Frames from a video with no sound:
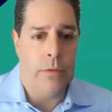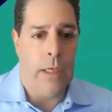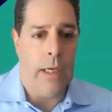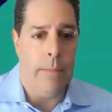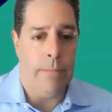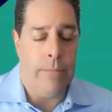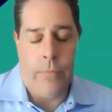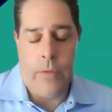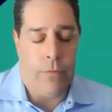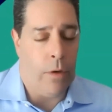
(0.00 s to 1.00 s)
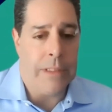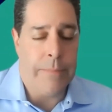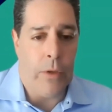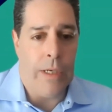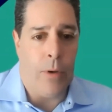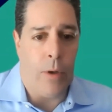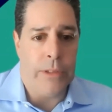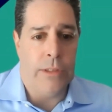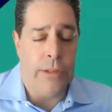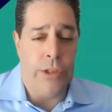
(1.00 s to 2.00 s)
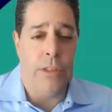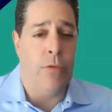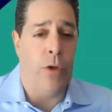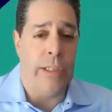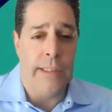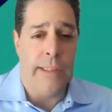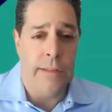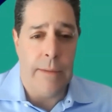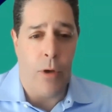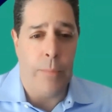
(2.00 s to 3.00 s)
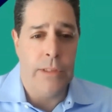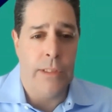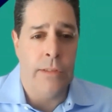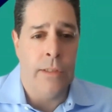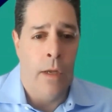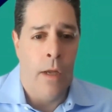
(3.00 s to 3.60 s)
for admissibility purposes and just for consistency purposes.